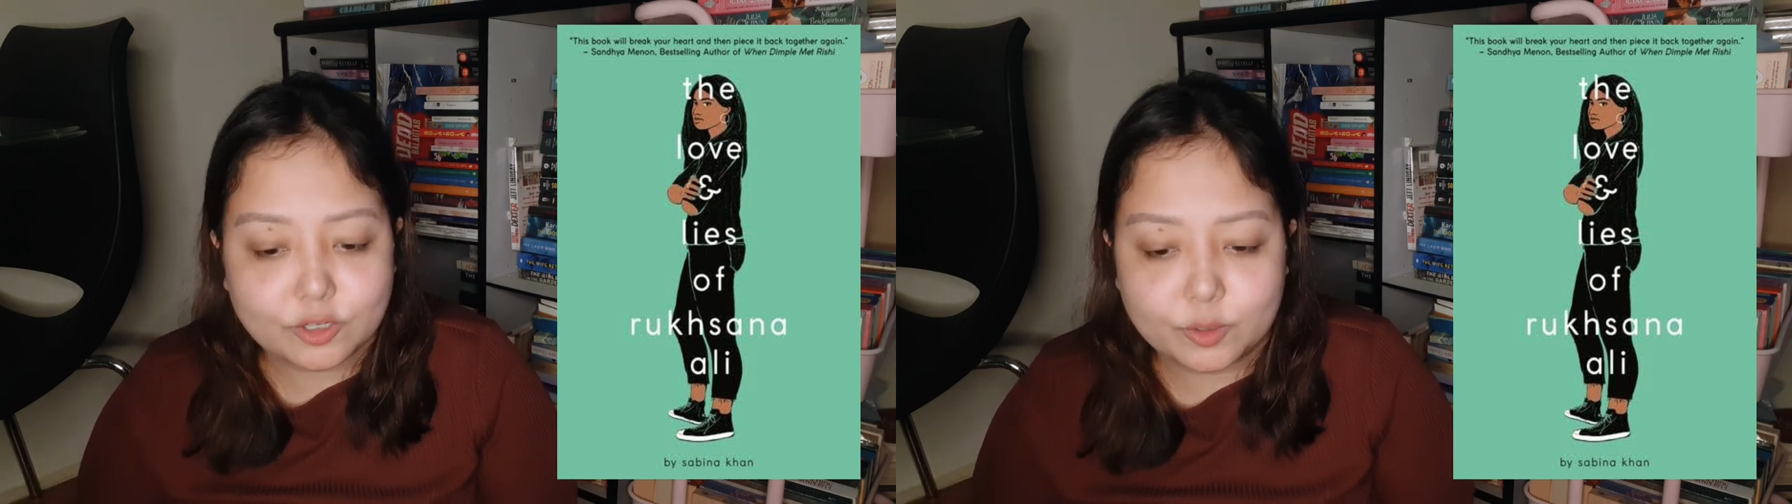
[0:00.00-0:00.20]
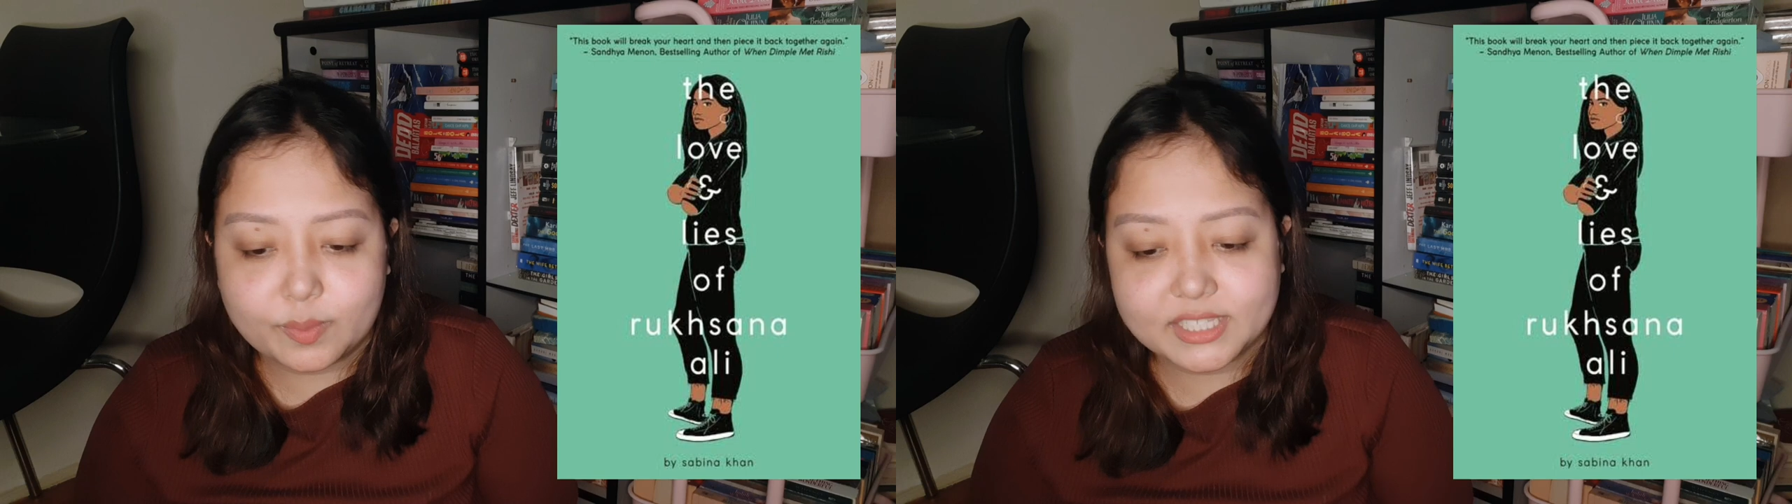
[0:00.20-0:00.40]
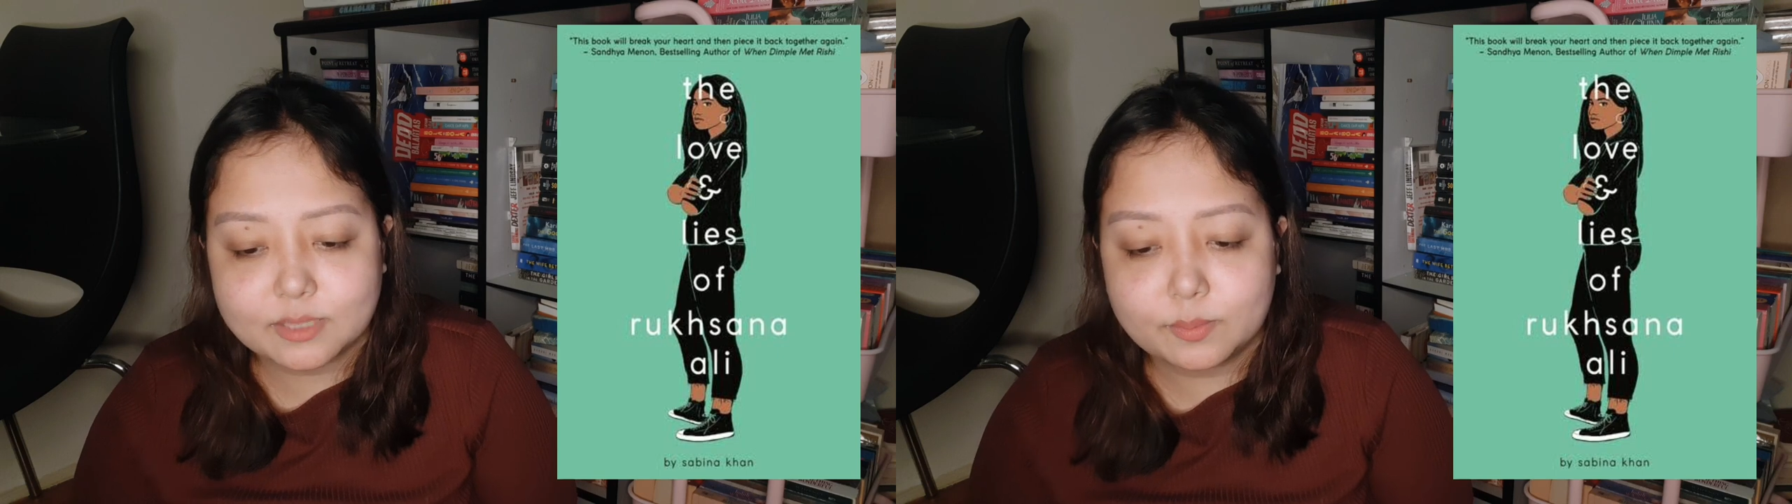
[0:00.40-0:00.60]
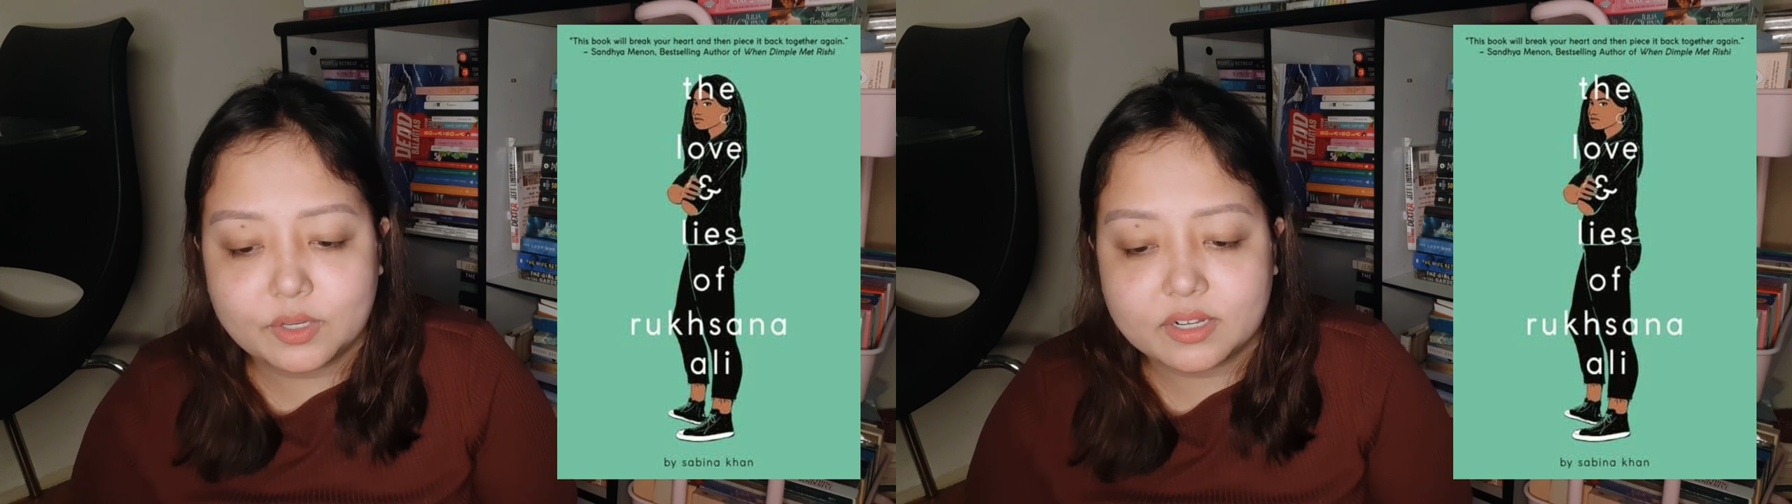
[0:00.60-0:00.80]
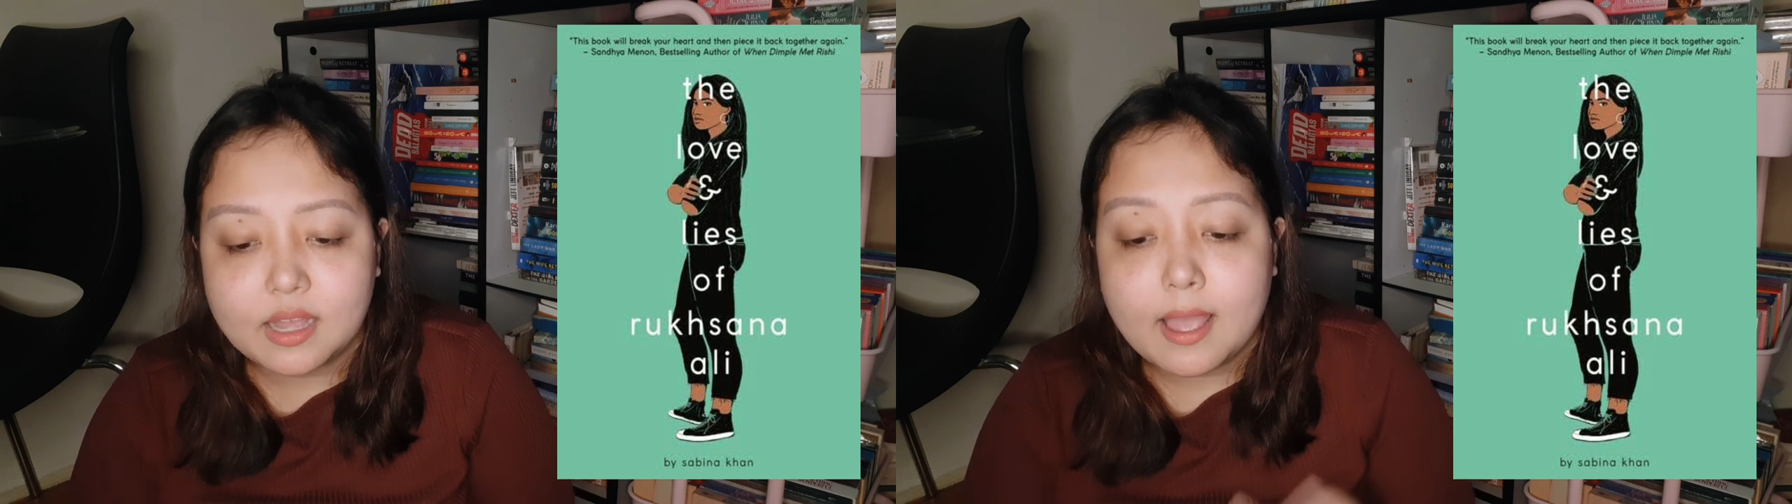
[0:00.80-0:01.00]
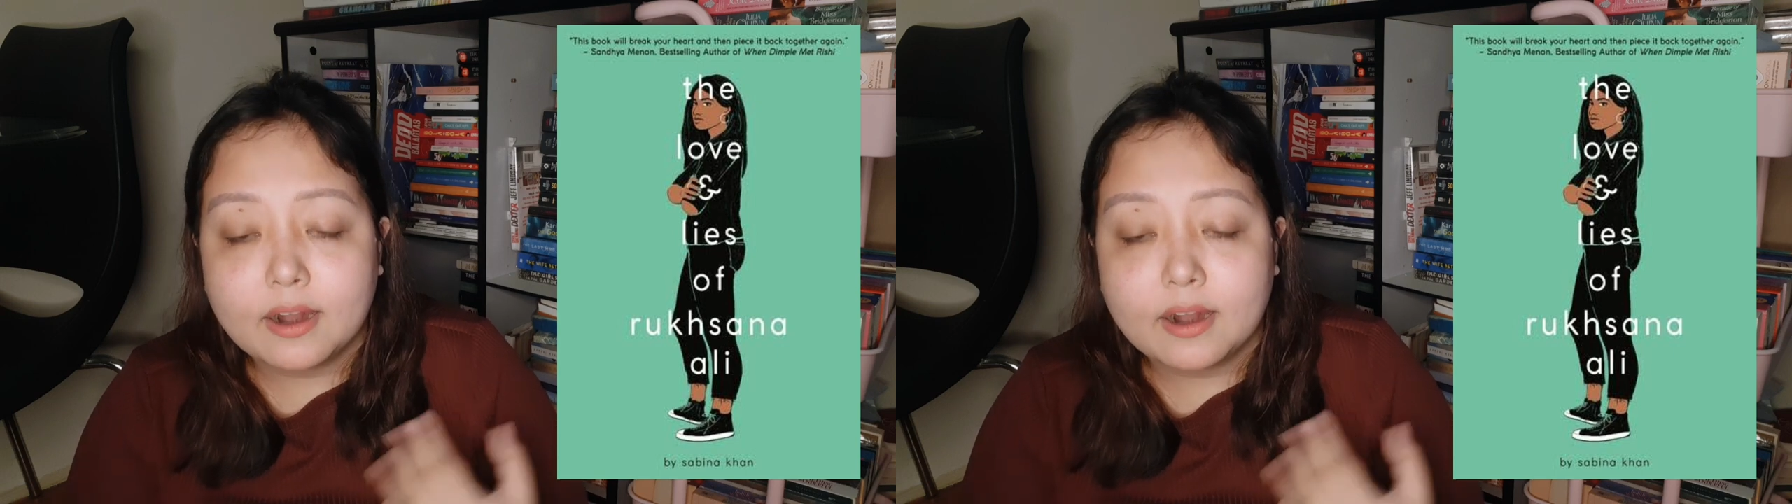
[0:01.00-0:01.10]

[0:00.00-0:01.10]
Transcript: romance book